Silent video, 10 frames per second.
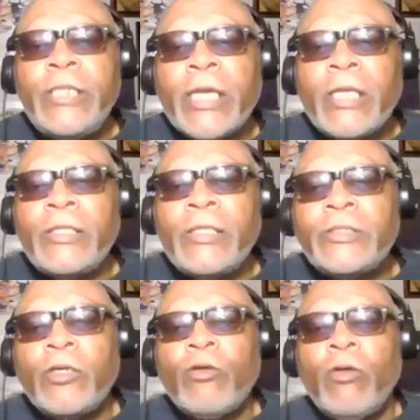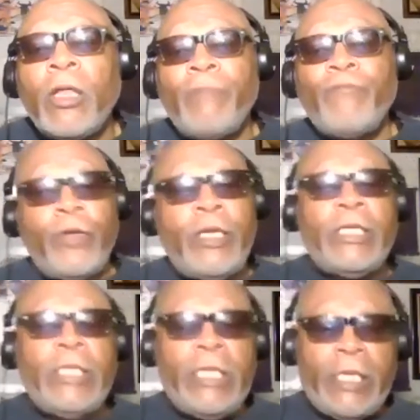He did an excellent
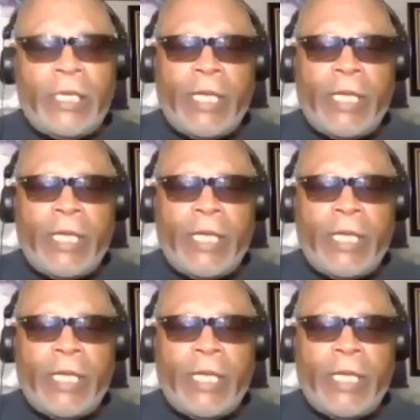job